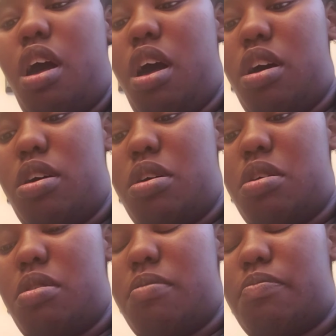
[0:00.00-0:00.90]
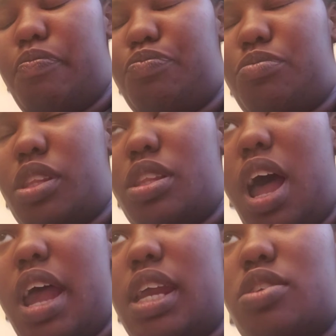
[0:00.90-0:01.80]
Um,
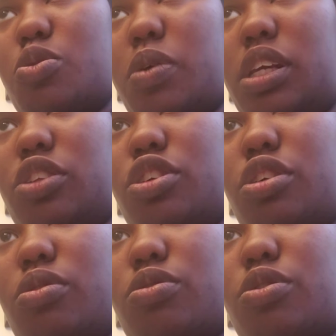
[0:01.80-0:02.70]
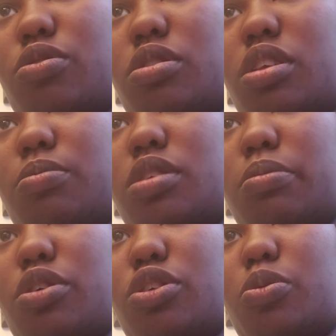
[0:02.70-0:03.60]
nine twenty two, so
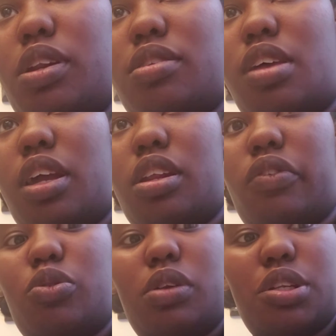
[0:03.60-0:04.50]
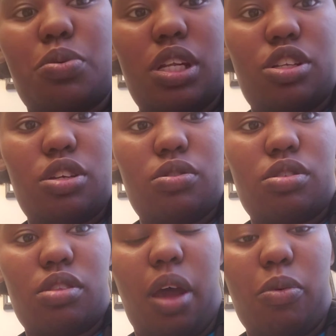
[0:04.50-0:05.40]
September twenty second of twenty twenty two.
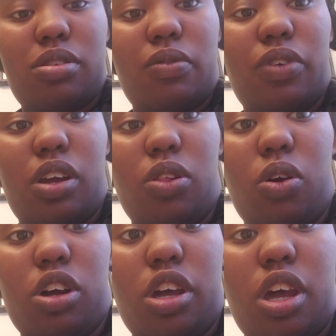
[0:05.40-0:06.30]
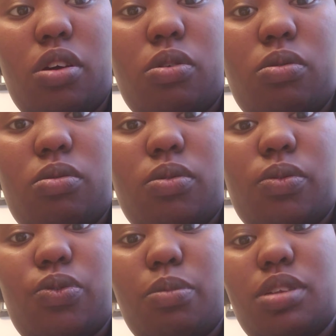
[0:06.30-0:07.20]
So that wasn't very long ago
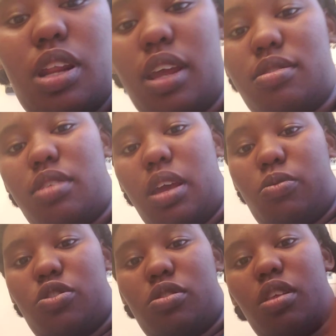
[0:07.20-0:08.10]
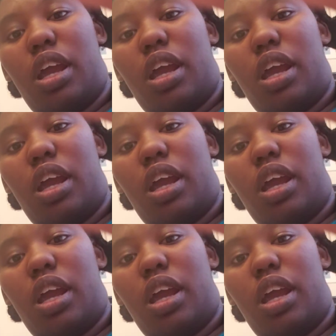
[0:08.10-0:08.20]
from today's date, which is